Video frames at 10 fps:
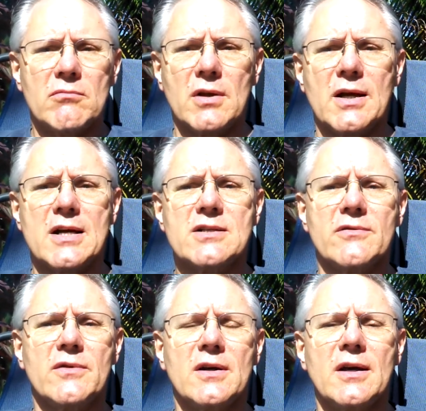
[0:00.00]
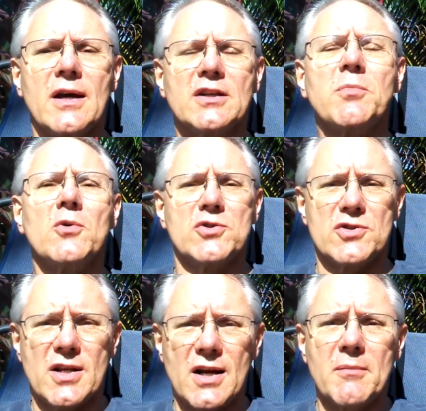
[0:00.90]
the kinds of
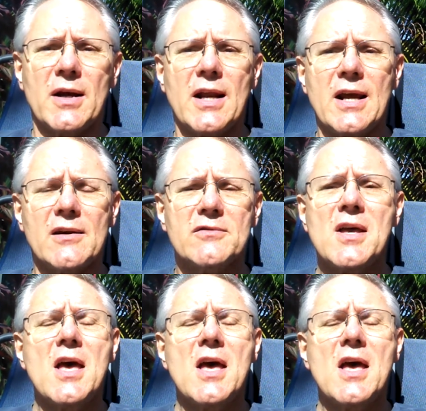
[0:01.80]
exposures that I might have.